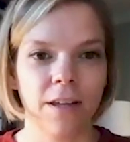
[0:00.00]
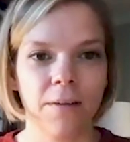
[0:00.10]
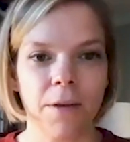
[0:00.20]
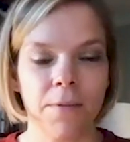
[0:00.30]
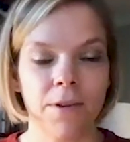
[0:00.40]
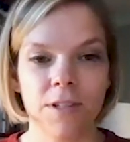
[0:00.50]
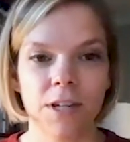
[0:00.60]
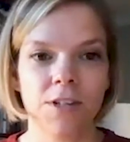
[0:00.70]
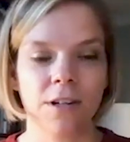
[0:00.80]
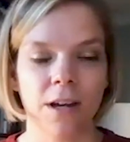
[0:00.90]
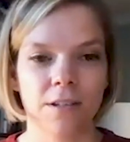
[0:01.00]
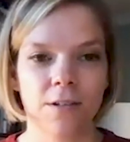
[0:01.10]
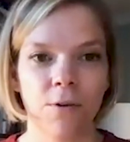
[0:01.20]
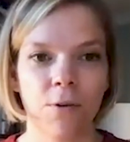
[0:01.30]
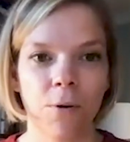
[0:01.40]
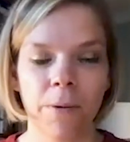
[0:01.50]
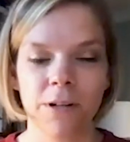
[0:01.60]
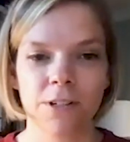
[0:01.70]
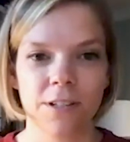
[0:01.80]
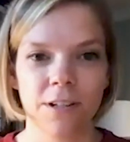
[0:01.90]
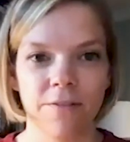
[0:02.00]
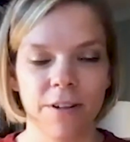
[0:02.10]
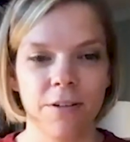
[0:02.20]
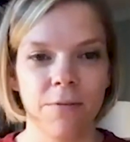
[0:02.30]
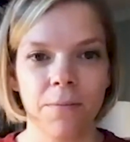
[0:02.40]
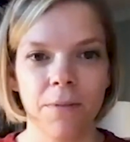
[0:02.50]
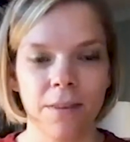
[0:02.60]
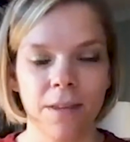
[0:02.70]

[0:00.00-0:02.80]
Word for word: Like maybe you digitized a whole bunch of stuff and you want to make that